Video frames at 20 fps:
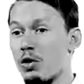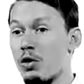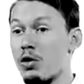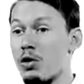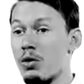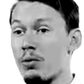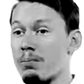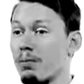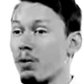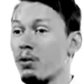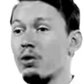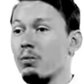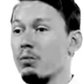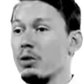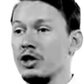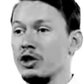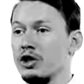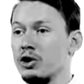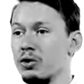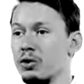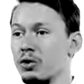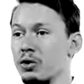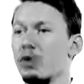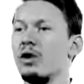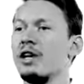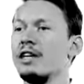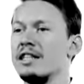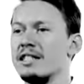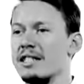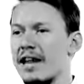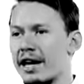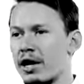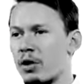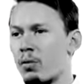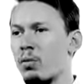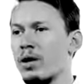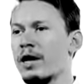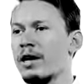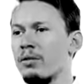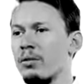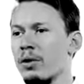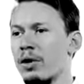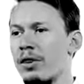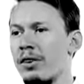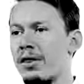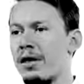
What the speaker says: the ball in which you're looking to take a wicket with